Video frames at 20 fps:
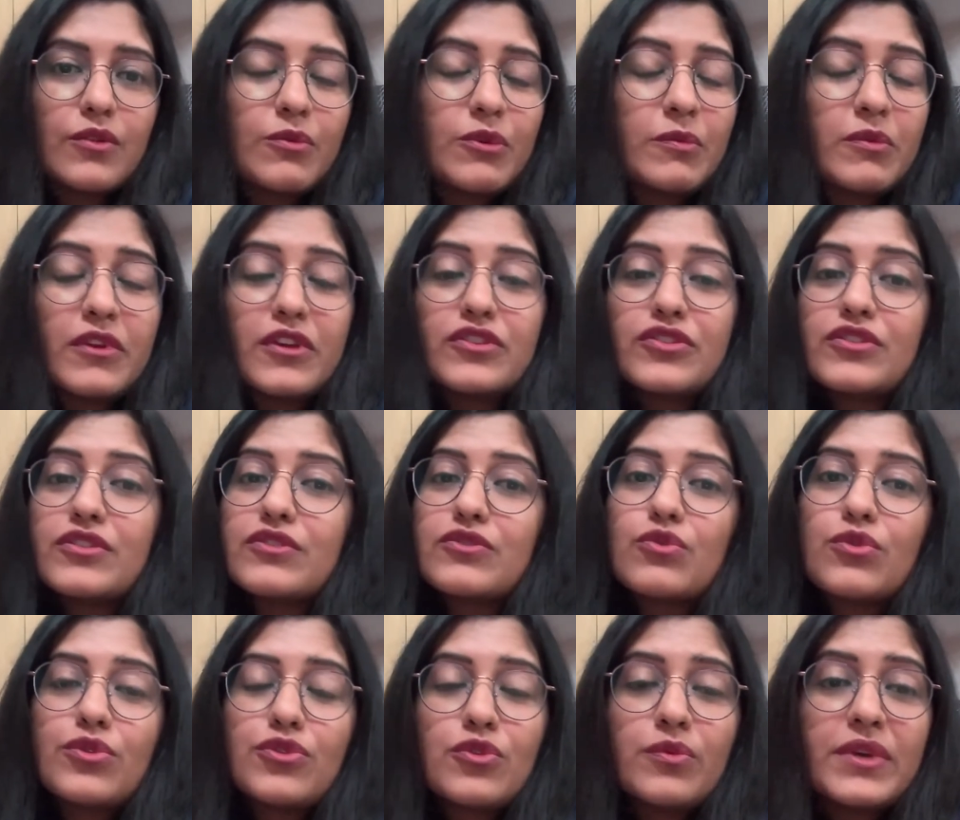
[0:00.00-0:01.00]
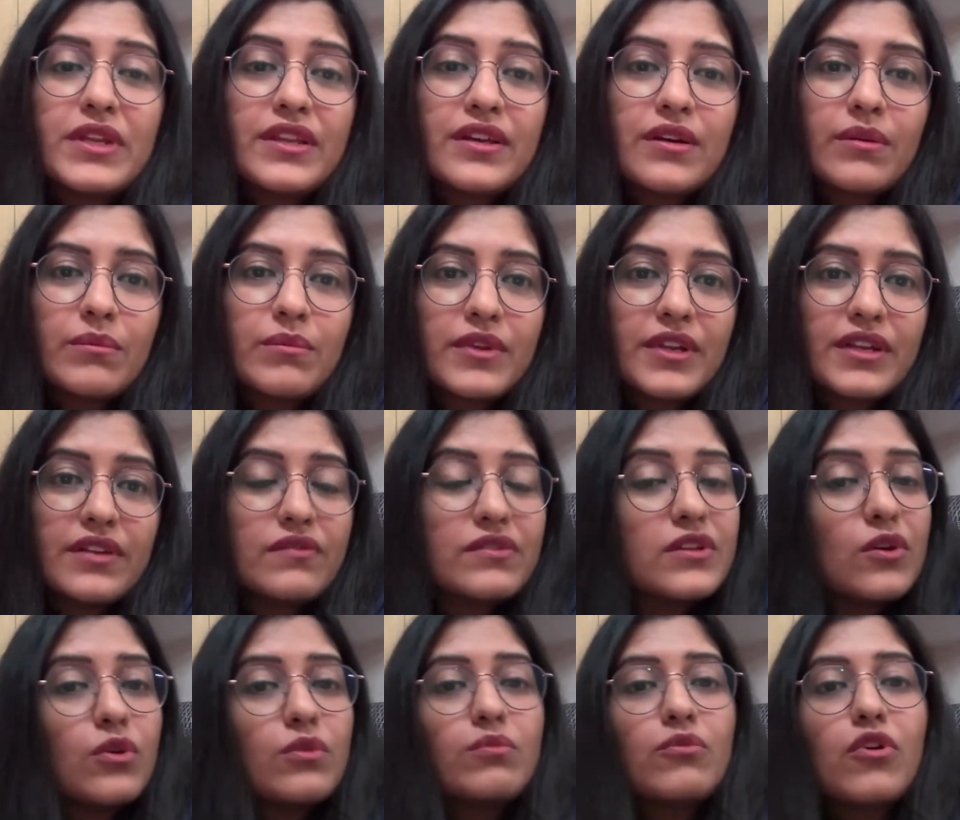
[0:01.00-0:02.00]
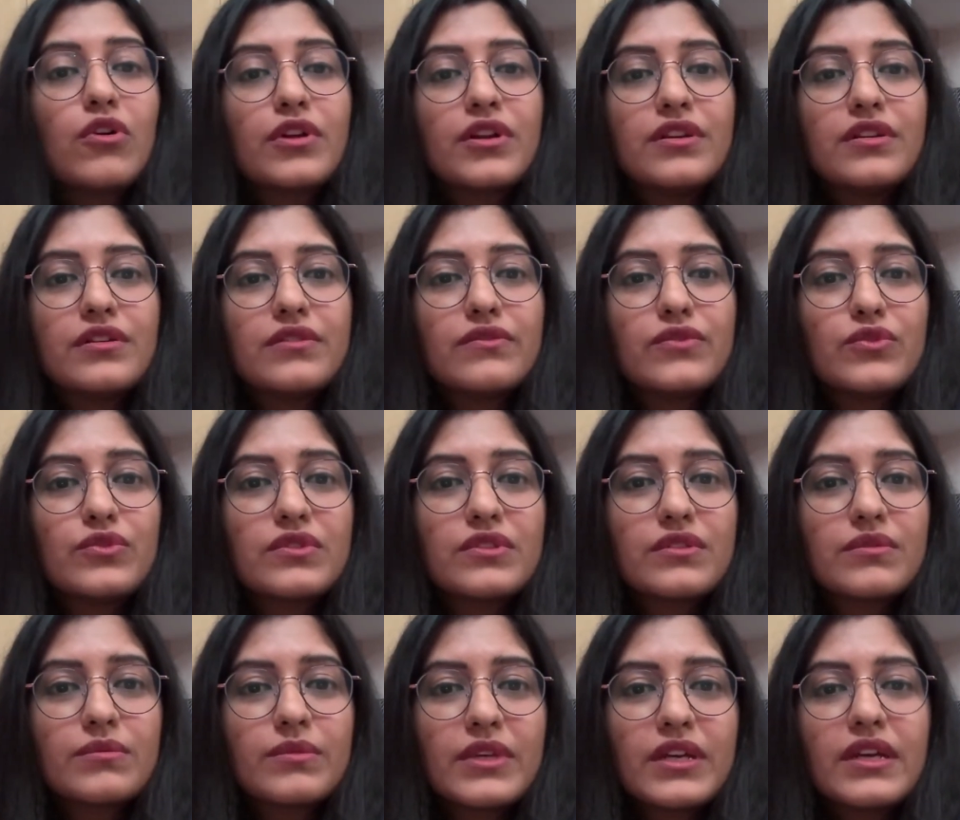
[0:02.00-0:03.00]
Your preparation is going to be incomplete without mock interviews.